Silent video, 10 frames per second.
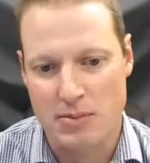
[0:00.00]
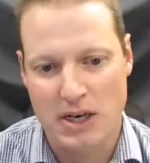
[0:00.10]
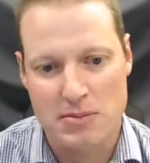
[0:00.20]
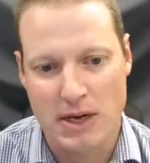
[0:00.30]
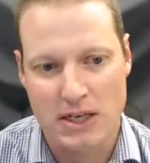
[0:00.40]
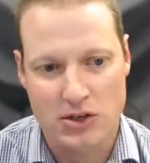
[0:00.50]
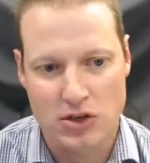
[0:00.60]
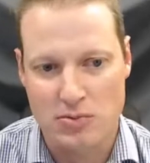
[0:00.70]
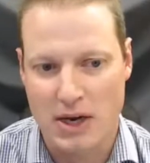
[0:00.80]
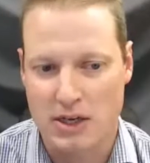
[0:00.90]
any money that
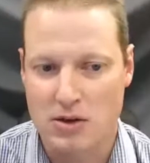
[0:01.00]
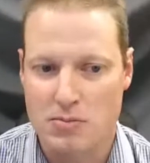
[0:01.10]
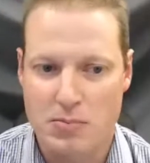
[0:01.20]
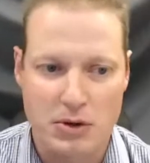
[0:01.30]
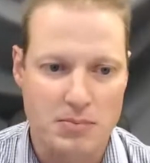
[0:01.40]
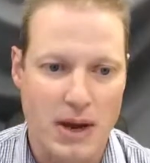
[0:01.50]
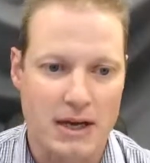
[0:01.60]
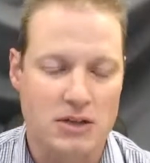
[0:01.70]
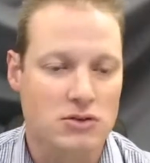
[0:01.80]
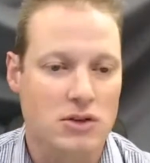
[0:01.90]
you make, you put
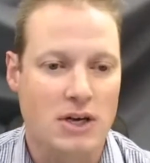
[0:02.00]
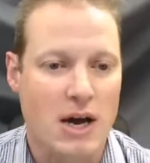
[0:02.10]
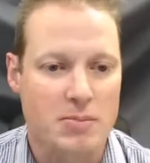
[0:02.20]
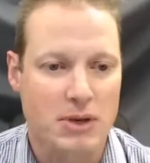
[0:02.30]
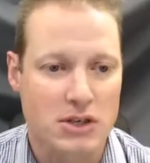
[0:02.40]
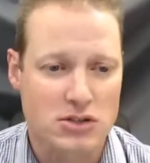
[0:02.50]
back into the company.